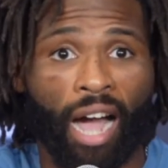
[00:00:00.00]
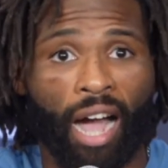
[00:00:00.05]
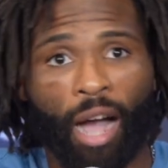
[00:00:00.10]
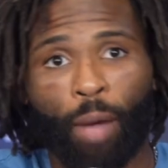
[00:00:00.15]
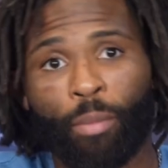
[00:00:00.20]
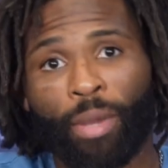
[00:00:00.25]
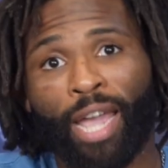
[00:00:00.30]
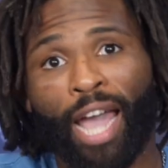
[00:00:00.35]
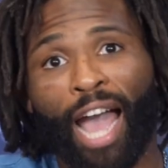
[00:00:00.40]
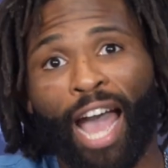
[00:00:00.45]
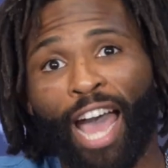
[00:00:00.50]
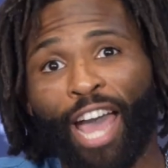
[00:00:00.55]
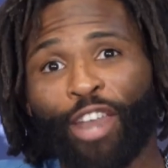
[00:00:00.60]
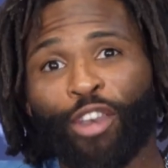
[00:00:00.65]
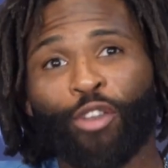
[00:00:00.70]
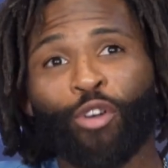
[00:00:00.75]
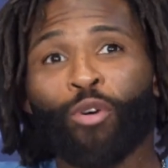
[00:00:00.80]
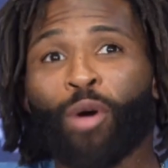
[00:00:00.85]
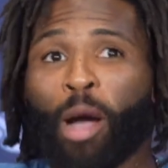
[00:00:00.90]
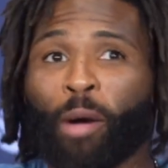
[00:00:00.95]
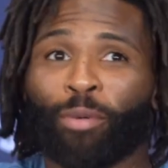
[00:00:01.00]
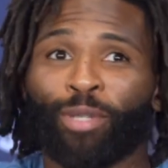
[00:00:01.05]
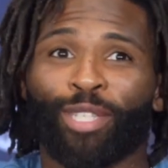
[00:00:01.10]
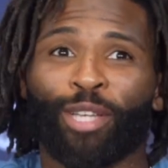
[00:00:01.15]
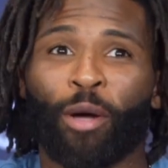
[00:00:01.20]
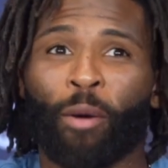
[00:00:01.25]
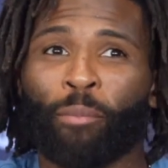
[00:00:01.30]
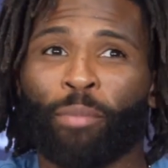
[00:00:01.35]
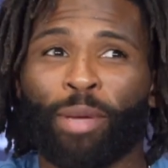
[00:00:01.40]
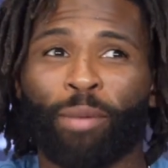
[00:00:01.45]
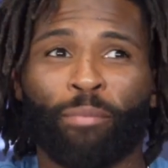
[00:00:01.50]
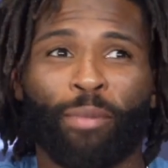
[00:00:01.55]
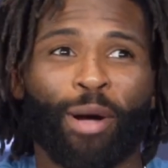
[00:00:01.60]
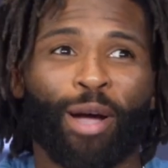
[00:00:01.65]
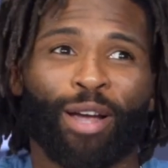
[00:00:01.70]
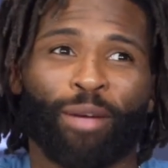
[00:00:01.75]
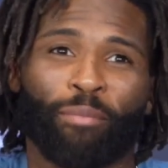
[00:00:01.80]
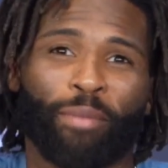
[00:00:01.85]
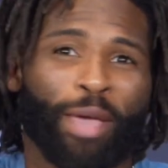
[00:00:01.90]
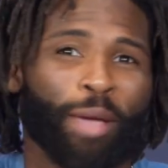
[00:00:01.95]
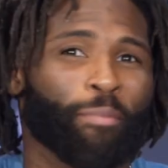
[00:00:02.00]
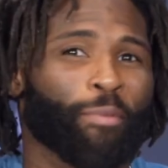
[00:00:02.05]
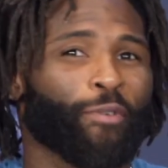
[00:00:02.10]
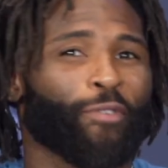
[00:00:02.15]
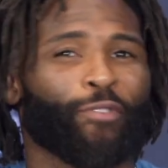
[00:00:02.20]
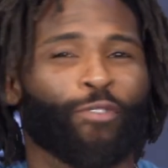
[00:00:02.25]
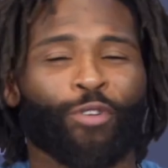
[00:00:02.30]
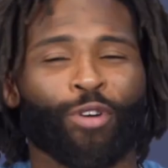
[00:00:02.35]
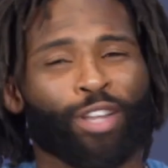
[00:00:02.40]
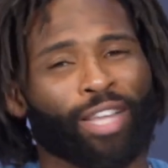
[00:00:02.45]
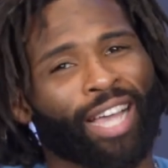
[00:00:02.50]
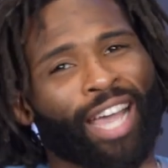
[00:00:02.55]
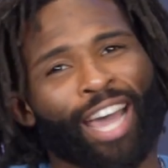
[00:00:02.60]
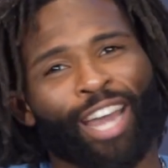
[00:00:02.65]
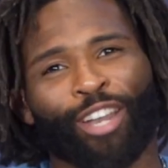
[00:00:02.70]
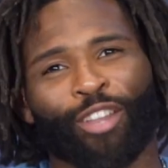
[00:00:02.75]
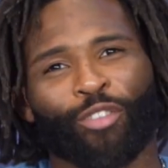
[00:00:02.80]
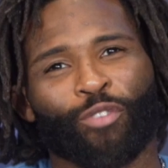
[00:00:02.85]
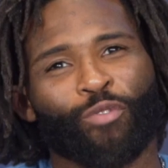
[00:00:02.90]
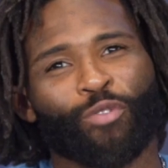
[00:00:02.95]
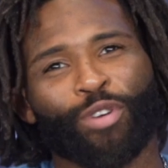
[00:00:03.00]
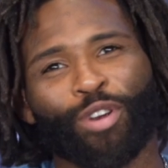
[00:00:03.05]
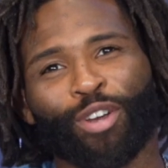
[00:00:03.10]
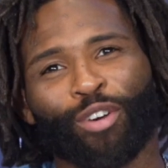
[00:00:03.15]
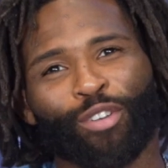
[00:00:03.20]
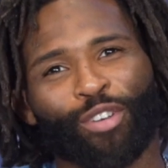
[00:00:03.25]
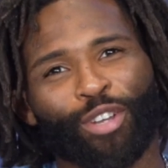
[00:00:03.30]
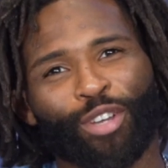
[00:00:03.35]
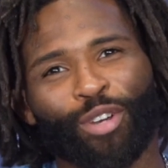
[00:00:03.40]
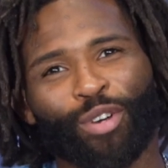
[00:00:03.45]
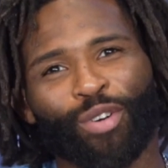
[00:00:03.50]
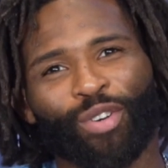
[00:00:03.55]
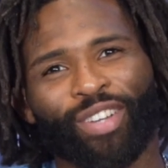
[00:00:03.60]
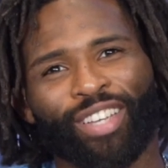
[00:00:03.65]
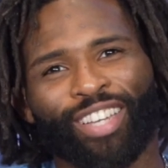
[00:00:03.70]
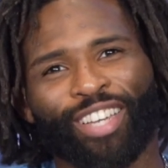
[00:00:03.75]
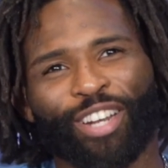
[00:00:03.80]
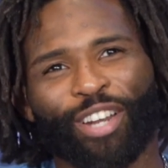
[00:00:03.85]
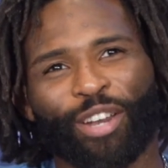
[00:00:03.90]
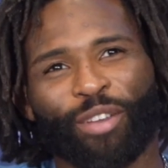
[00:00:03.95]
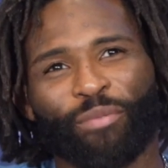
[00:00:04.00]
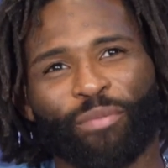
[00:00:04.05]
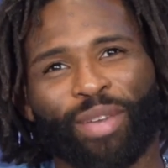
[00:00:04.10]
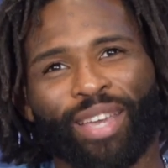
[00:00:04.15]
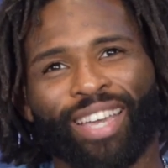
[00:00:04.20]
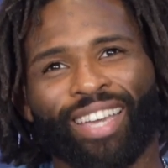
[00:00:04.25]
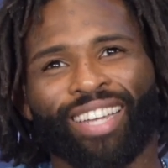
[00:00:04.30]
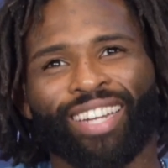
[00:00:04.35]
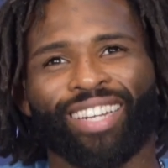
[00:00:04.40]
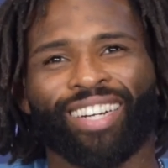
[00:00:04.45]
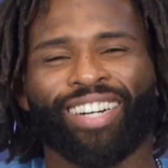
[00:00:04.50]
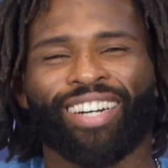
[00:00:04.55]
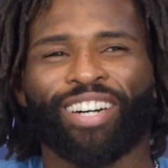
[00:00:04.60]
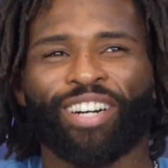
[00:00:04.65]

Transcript: I knew I was gonna be Magomed before kind of the world knew. You know what I mean?